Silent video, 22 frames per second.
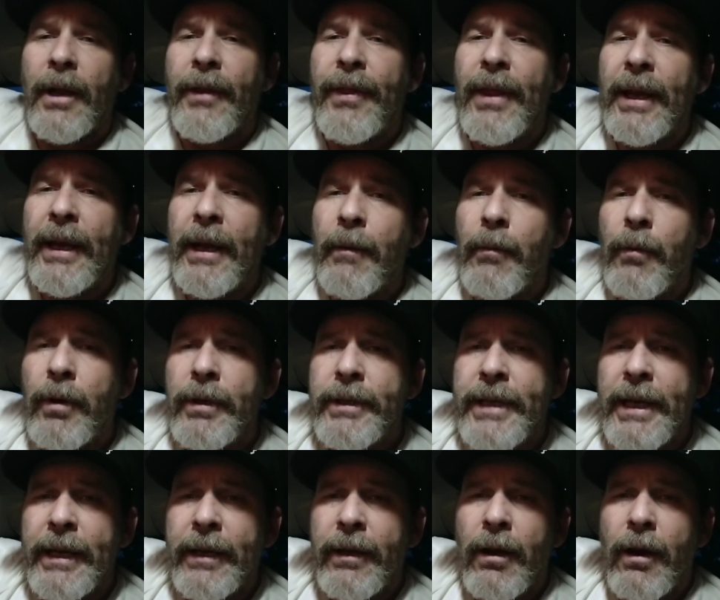I think I want
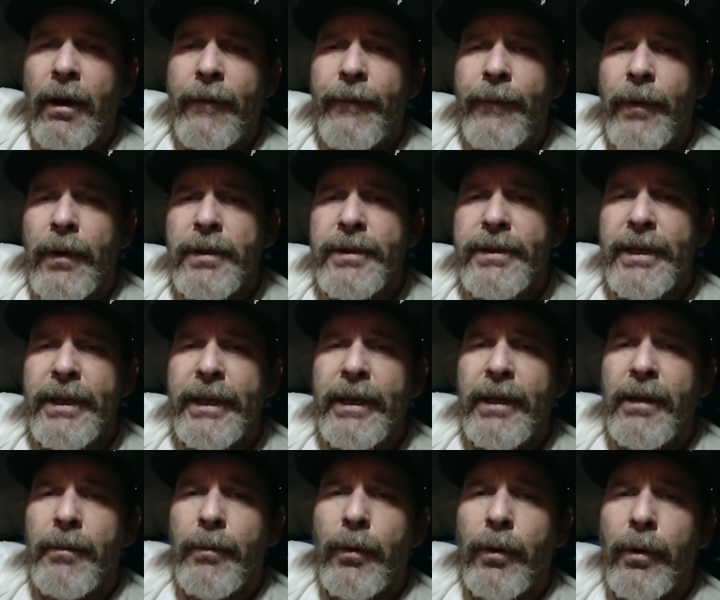to take off first
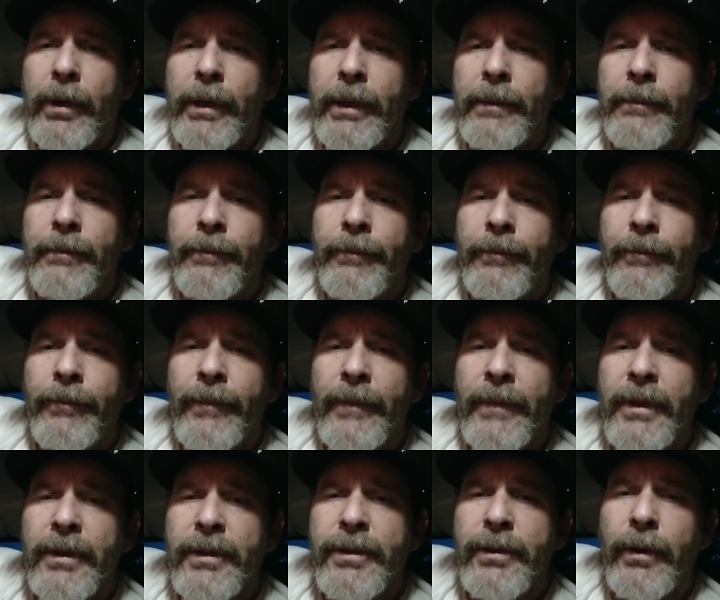thing in the morning
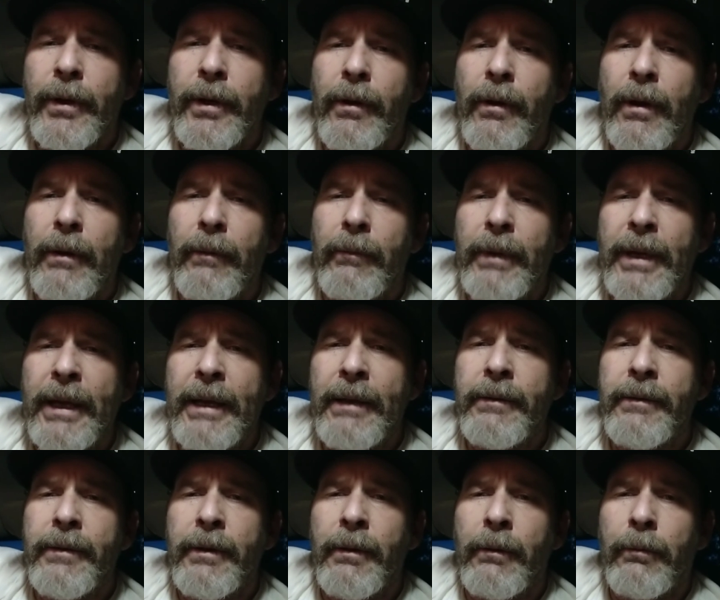so I don't
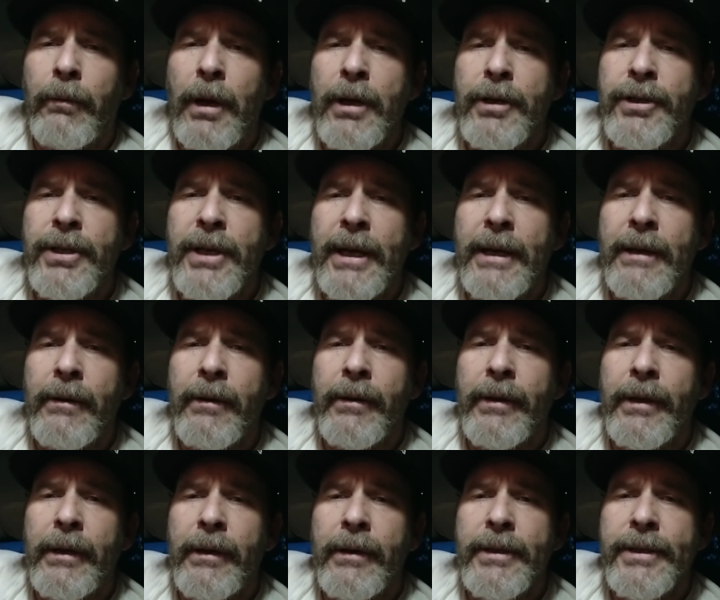hit the rush
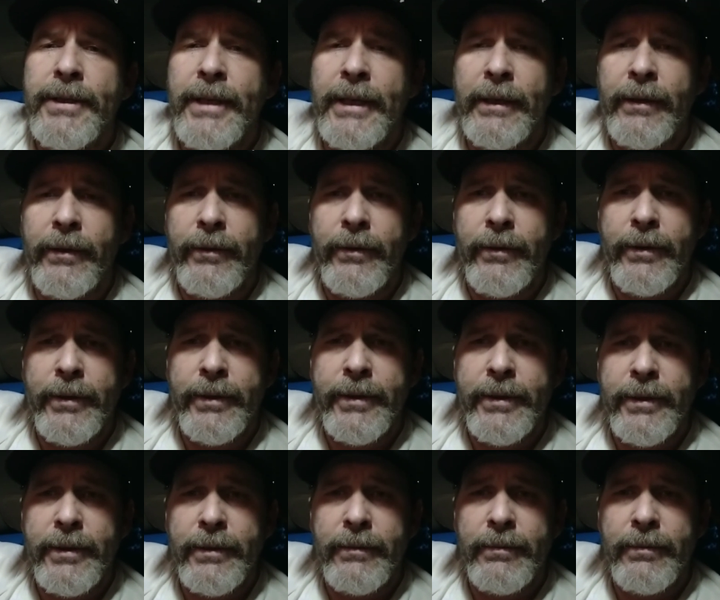hour there in St.
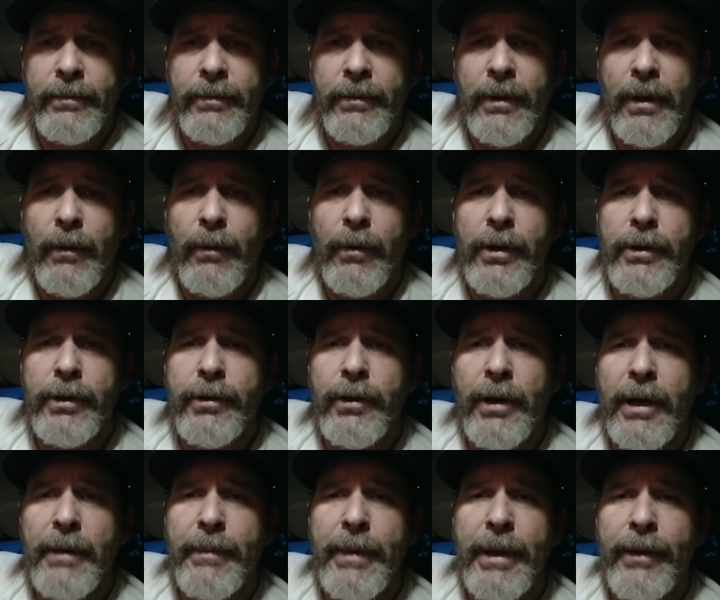Louis. I want to
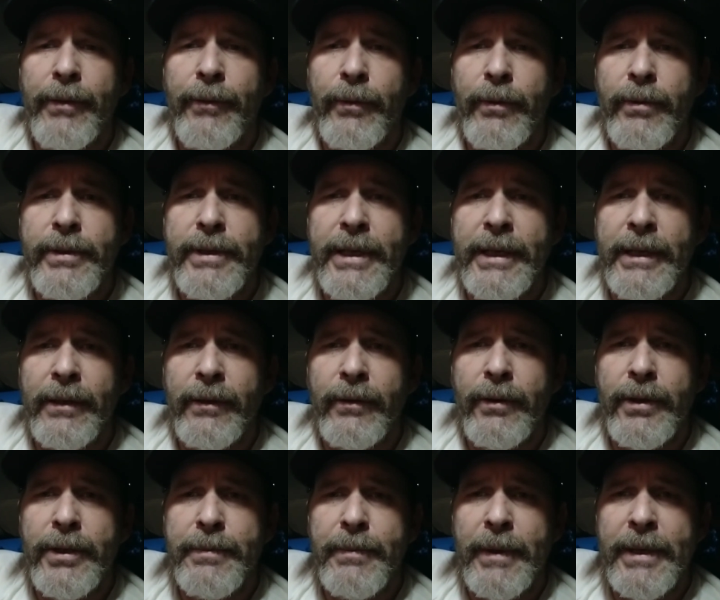try to be through St.
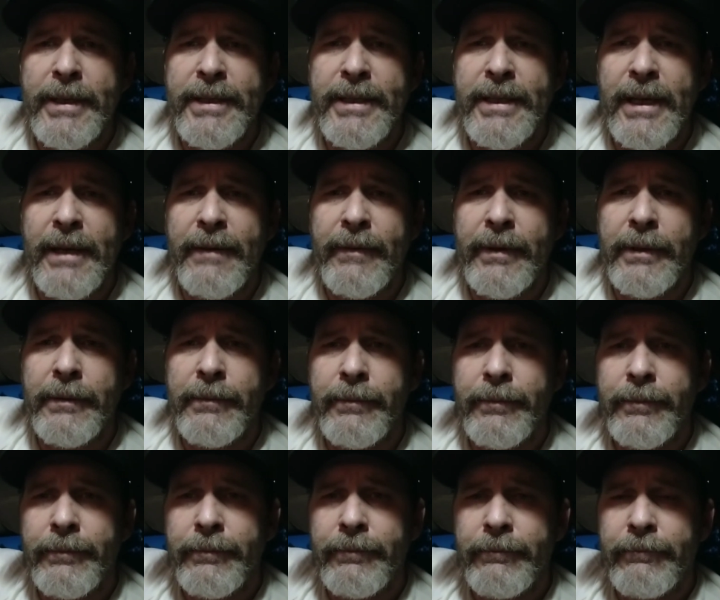Louis by 7.
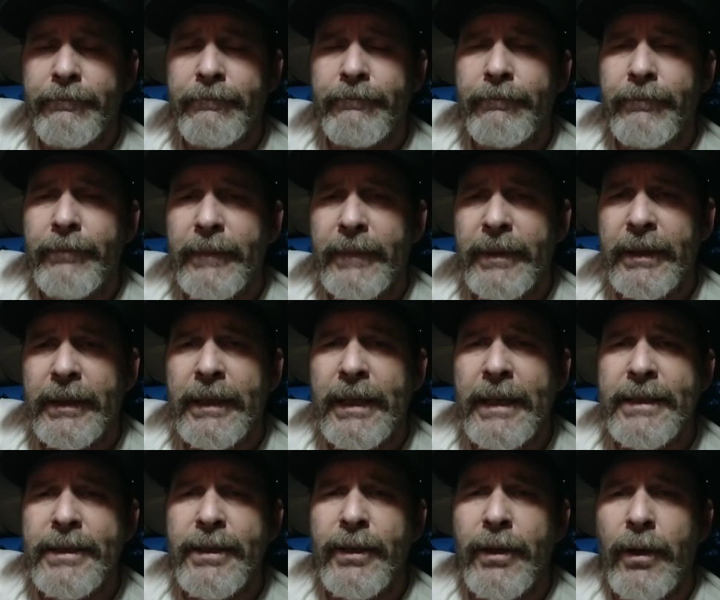
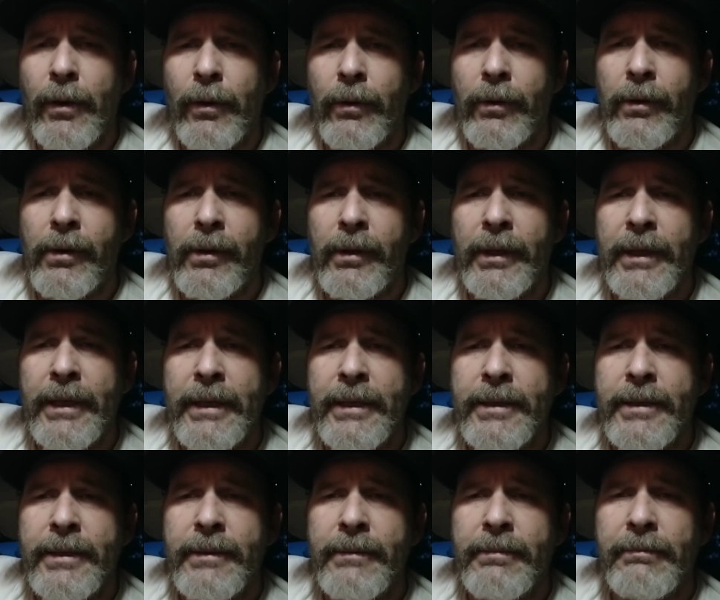That's a goal at
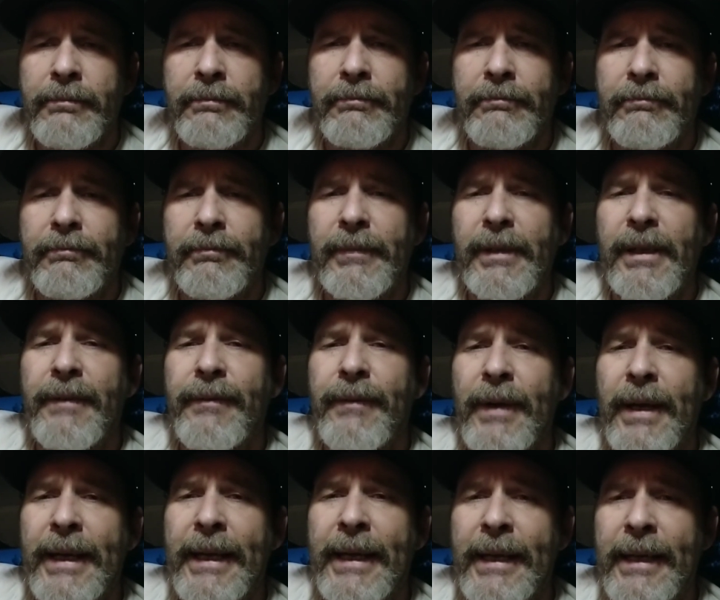least.
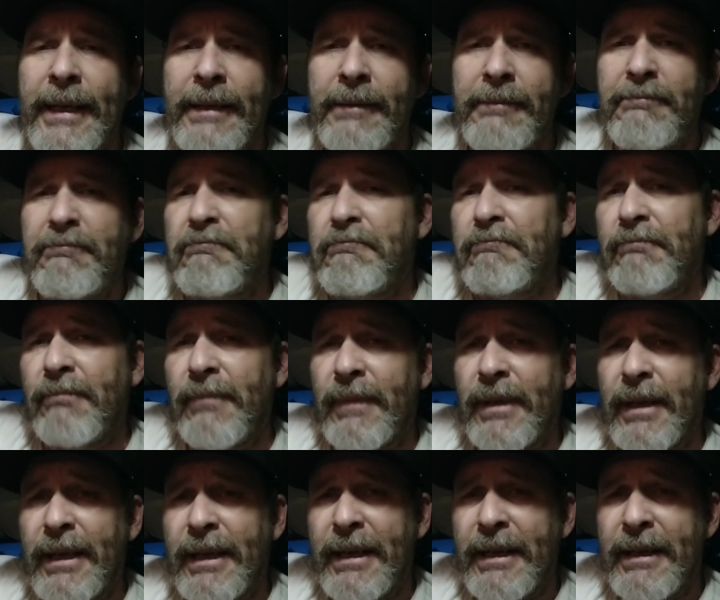If I hit it,
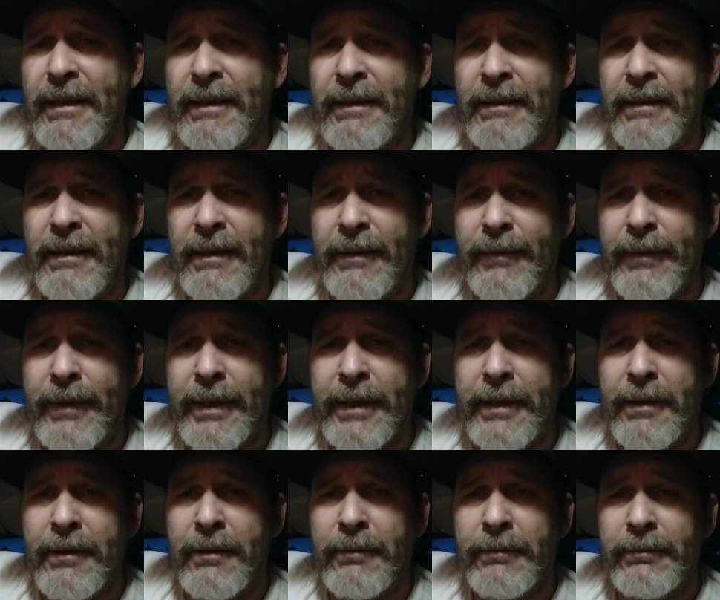I hit it. If I
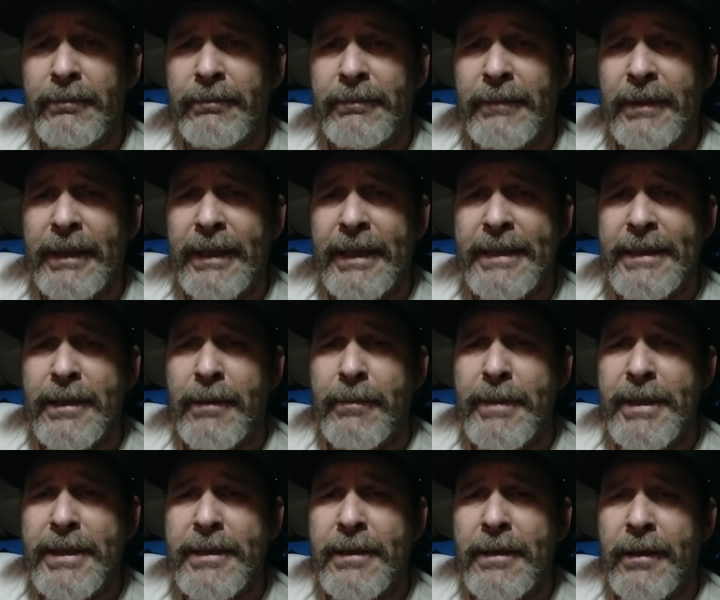don't, I guess I'll
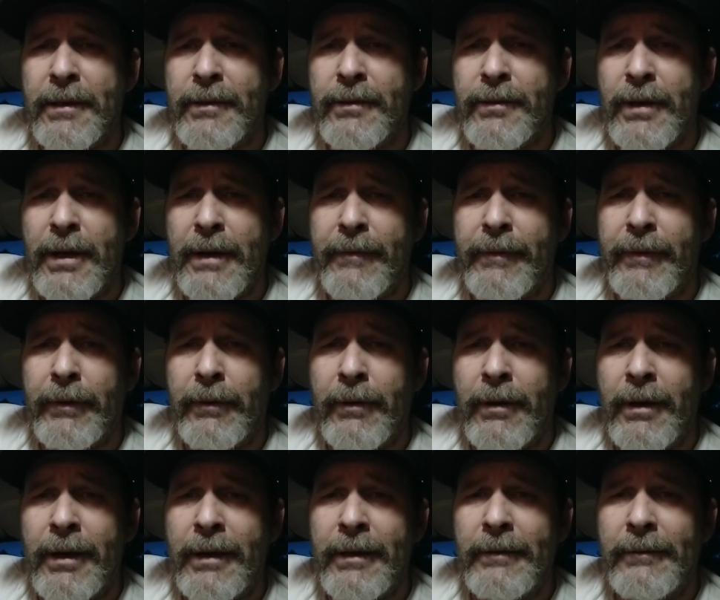be stuck in traffic,
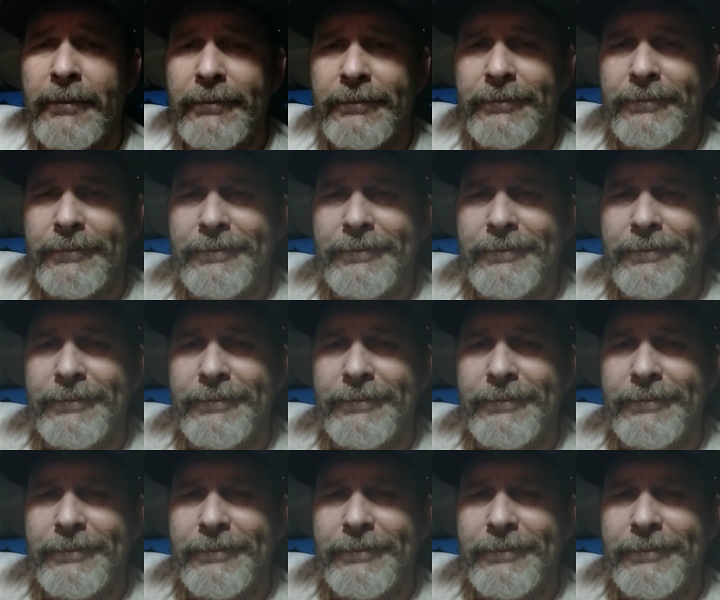right?